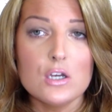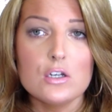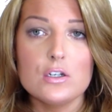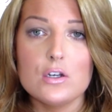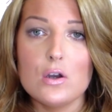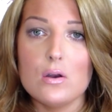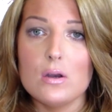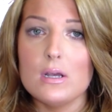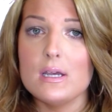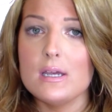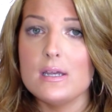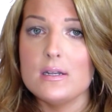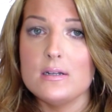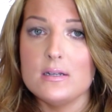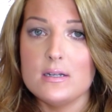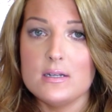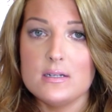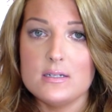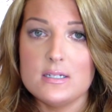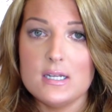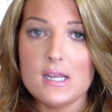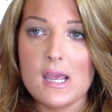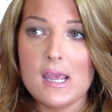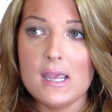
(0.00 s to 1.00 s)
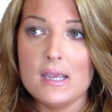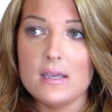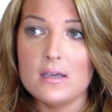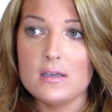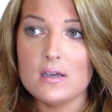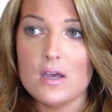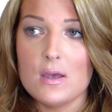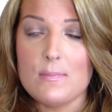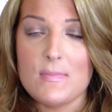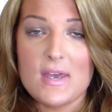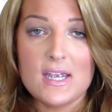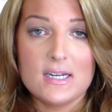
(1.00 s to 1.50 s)
go ahead and
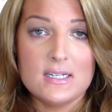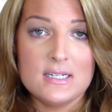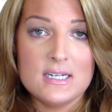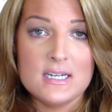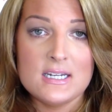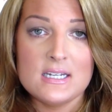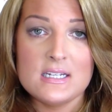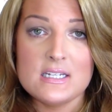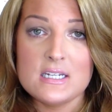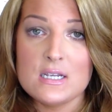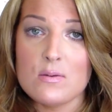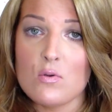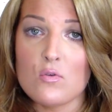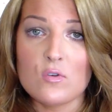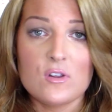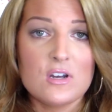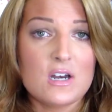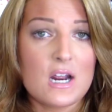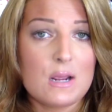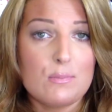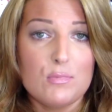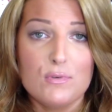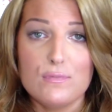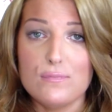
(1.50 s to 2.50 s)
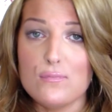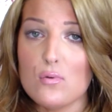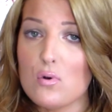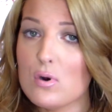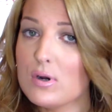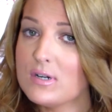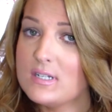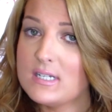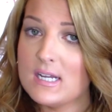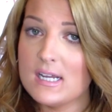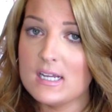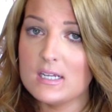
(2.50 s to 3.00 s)
take a magnesium, or the night
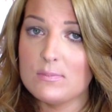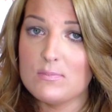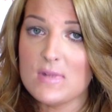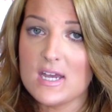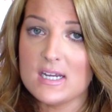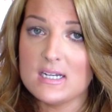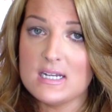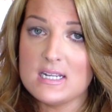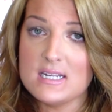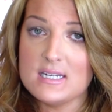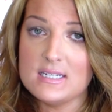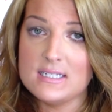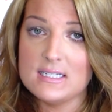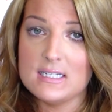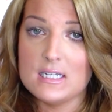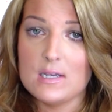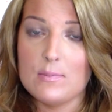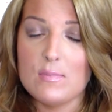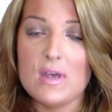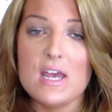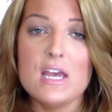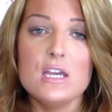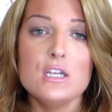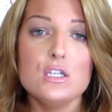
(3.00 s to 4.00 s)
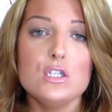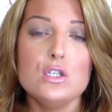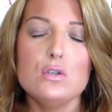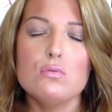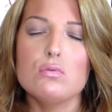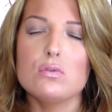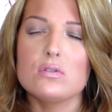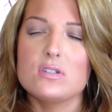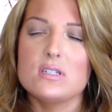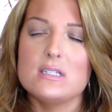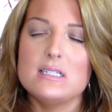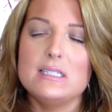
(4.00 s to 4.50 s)
before, take magnesium. You
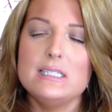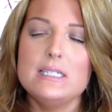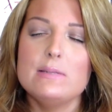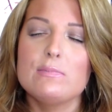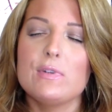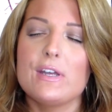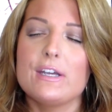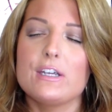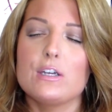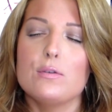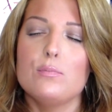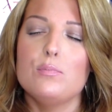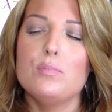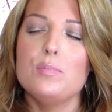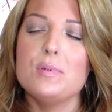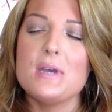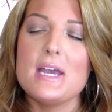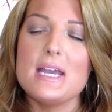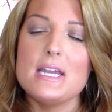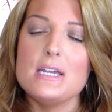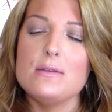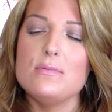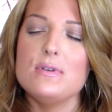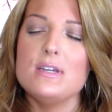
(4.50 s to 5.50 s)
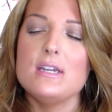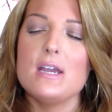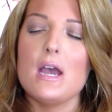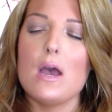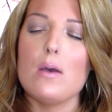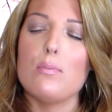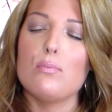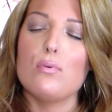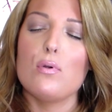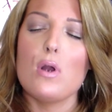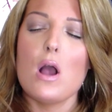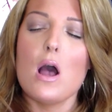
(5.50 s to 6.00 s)
will sleep like a baby,
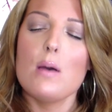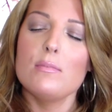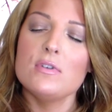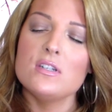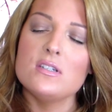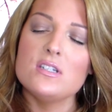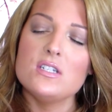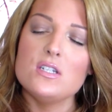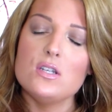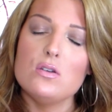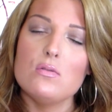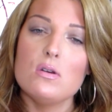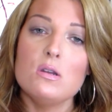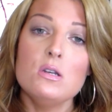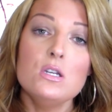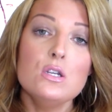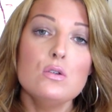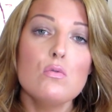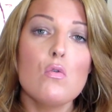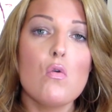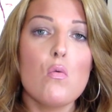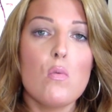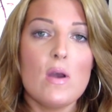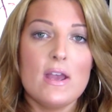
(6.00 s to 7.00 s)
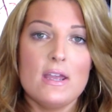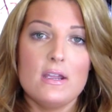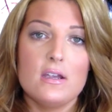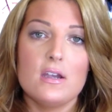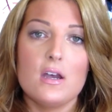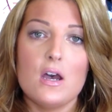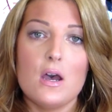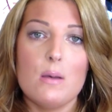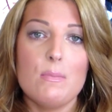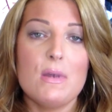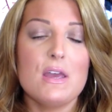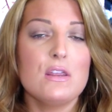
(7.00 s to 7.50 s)
I promise you, and you will wake
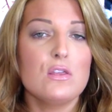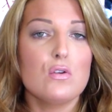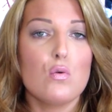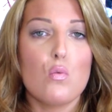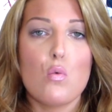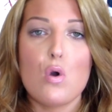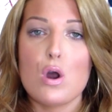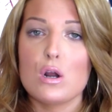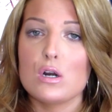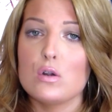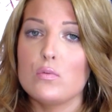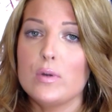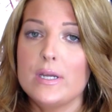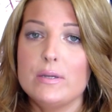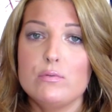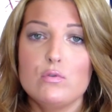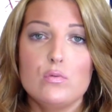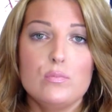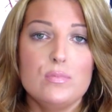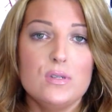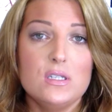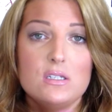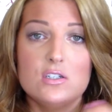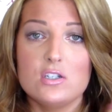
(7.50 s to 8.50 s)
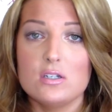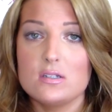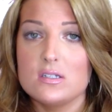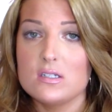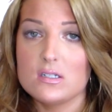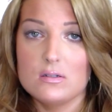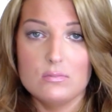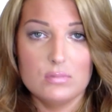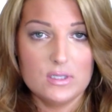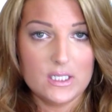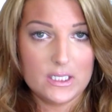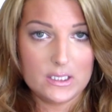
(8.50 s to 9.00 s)
up and the water weight will be
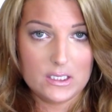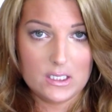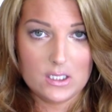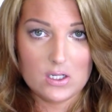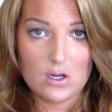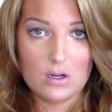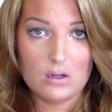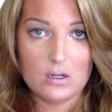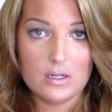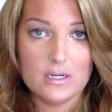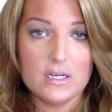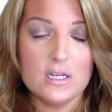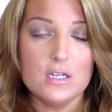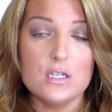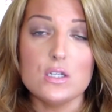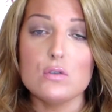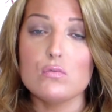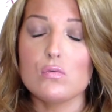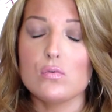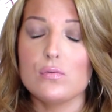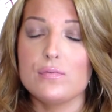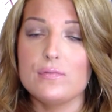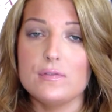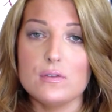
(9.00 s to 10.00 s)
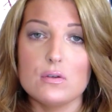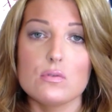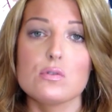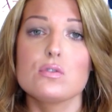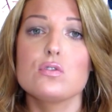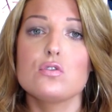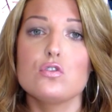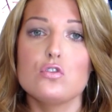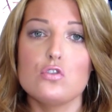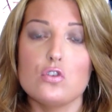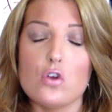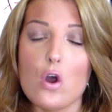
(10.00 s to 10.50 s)
just completely gone and you will feel
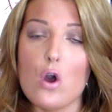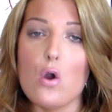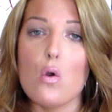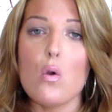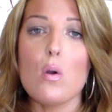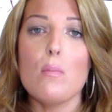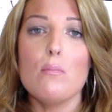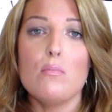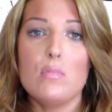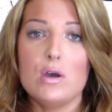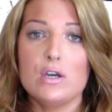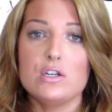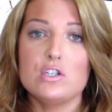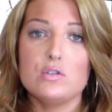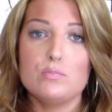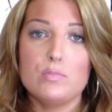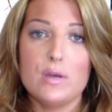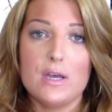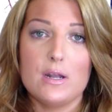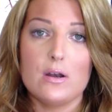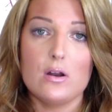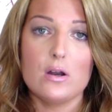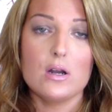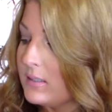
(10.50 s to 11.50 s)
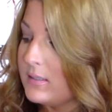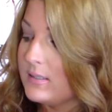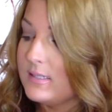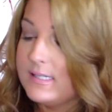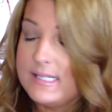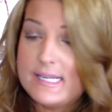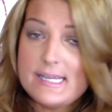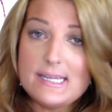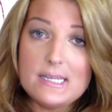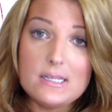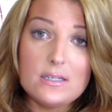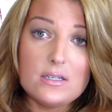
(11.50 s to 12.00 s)
so much better.
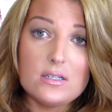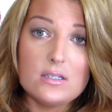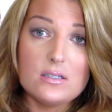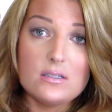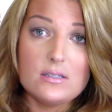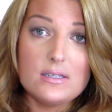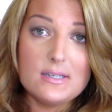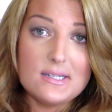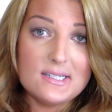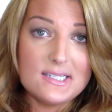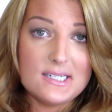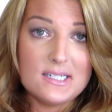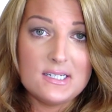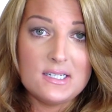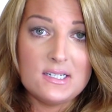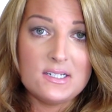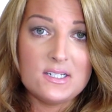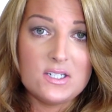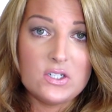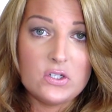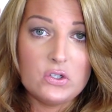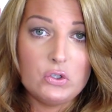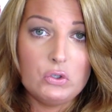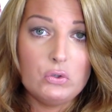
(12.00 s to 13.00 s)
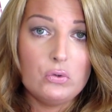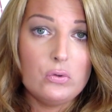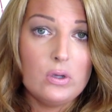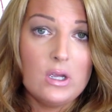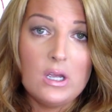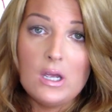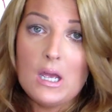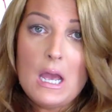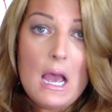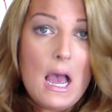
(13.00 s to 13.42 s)
Zinc is in this too.